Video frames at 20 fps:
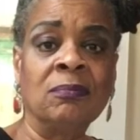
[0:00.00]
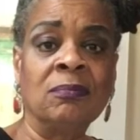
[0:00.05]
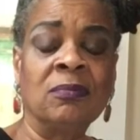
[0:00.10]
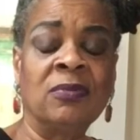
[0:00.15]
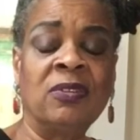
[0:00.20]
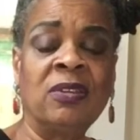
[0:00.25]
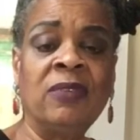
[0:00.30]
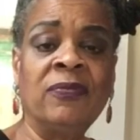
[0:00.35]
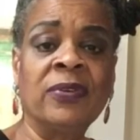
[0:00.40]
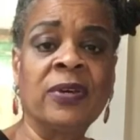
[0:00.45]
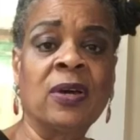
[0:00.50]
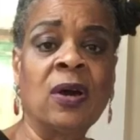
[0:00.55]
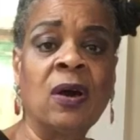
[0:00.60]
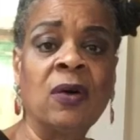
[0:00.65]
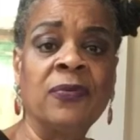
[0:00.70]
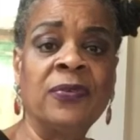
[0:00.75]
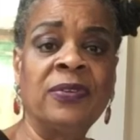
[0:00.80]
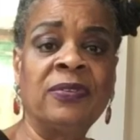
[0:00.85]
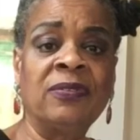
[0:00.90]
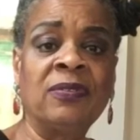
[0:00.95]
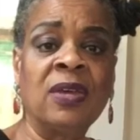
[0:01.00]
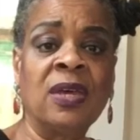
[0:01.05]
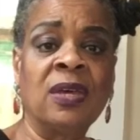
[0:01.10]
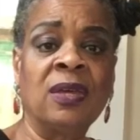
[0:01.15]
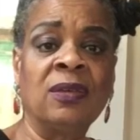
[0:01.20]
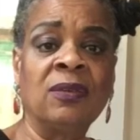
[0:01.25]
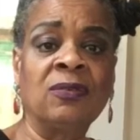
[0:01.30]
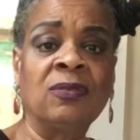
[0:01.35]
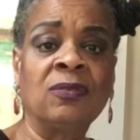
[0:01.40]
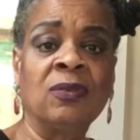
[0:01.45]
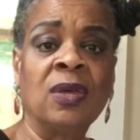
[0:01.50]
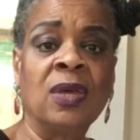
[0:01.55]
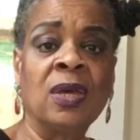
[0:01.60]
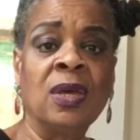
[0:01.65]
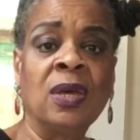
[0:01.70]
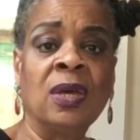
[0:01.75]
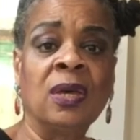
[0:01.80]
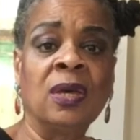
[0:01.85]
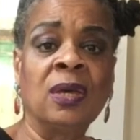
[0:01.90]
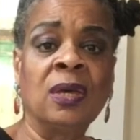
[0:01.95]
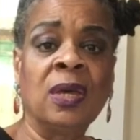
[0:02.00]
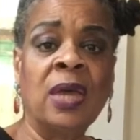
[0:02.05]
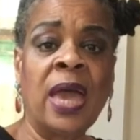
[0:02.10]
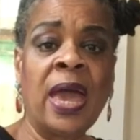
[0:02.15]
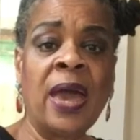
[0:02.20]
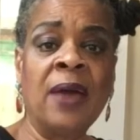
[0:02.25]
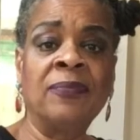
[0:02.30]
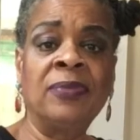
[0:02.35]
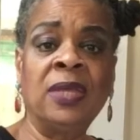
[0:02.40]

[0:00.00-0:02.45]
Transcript: Stephen Covey says, have